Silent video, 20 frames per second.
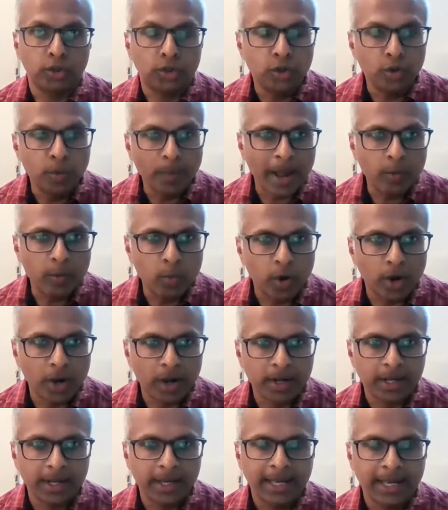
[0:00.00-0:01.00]
do my
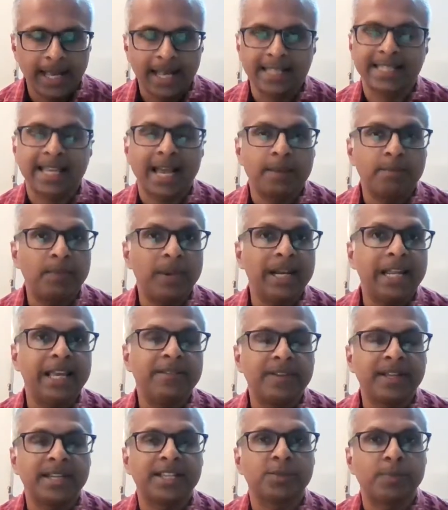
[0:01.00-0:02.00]
work as I
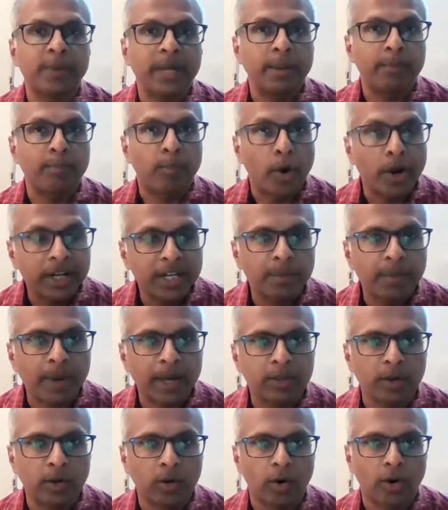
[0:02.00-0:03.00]
believe it has been appointed
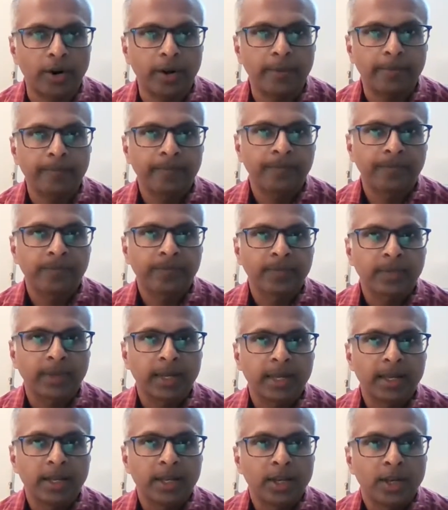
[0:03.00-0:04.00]
by the Lord,
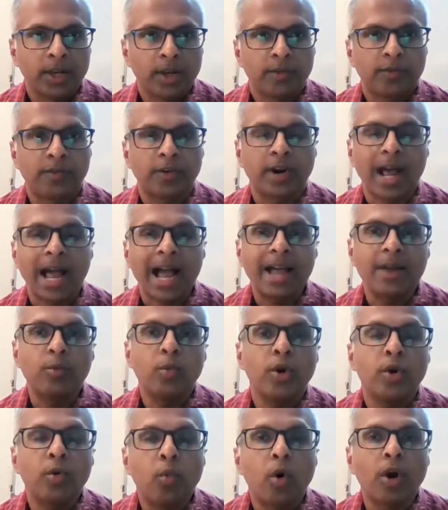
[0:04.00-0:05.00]
for I
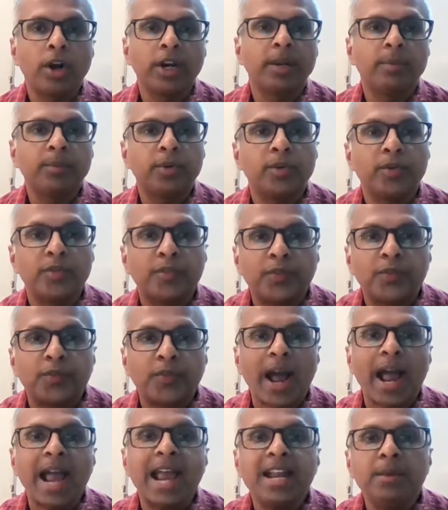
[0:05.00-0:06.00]
would want him to
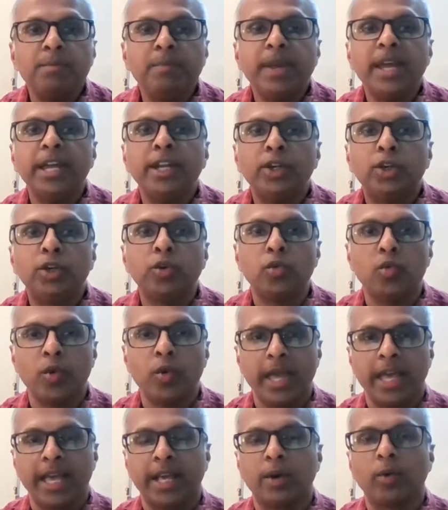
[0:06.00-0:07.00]
find me
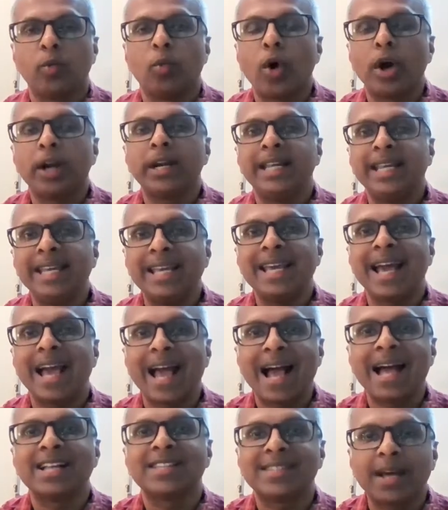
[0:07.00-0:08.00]
doing what he
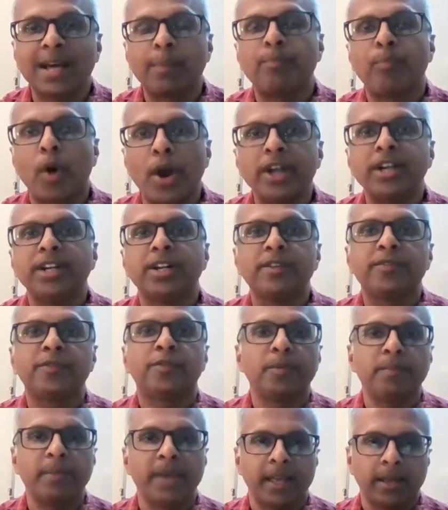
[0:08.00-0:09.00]
has appointed
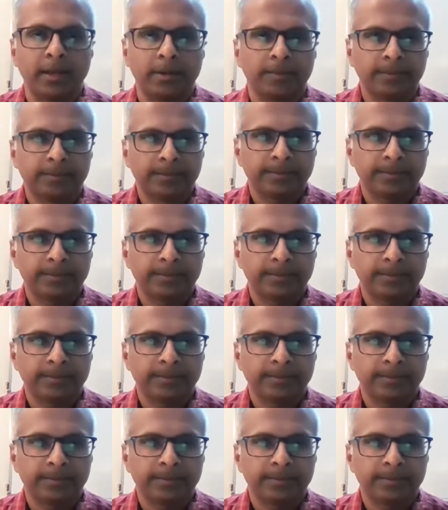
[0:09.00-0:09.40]
for me.